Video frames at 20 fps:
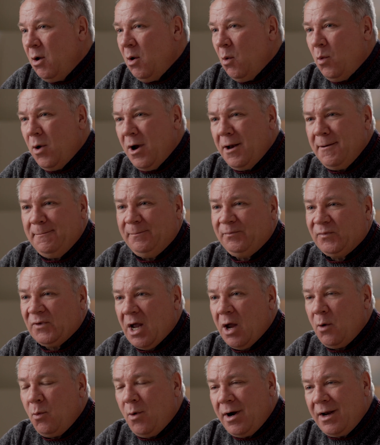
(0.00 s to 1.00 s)
One,
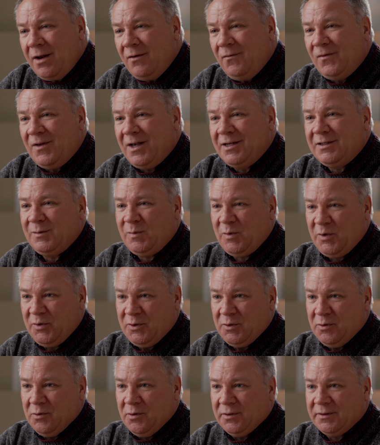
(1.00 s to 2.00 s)
I wanted flexible
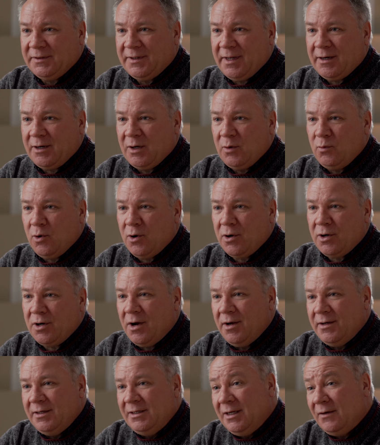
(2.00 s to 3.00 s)
tools that could work
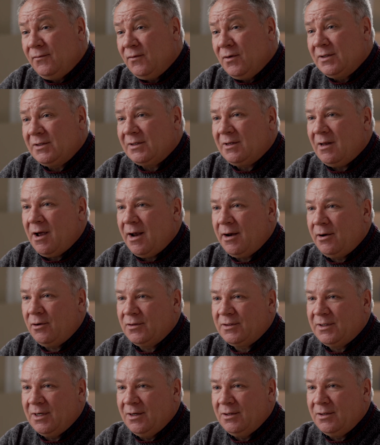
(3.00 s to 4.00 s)
on different
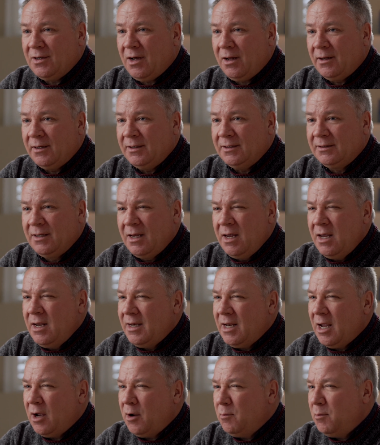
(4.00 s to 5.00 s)
sliders and dollies.
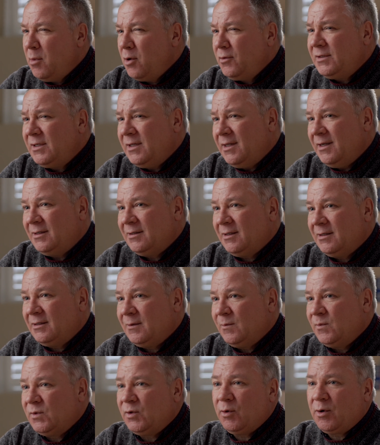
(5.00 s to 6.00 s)
Now, most of these
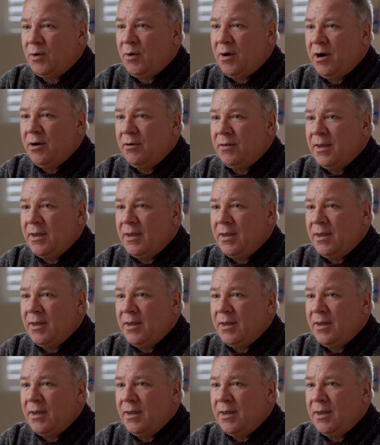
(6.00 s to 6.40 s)
systems require